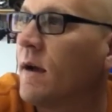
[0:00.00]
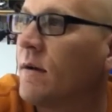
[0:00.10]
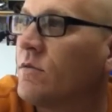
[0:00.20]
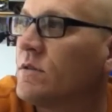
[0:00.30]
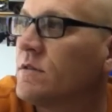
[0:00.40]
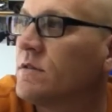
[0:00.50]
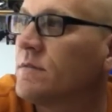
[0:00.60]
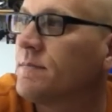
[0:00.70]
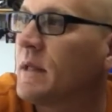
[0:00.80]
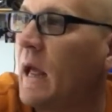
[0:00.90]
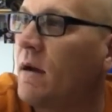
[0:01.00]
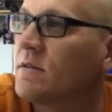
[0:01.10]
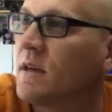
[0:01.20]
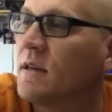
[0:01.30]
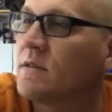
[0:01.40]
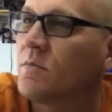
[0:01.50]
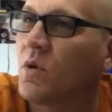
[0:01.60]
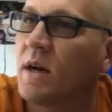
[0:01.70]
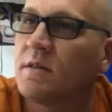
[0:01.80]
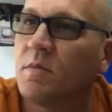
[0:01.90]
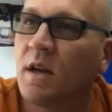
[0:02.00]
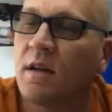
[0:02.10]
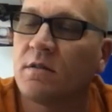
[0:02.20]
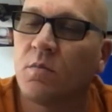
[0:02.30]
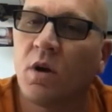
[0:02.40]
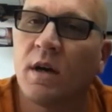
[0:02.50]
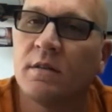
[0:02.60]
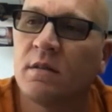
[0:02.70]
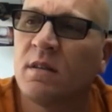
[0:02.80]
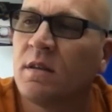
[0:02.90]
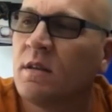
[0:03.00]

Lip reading: I was kind of surprised, but not surprised.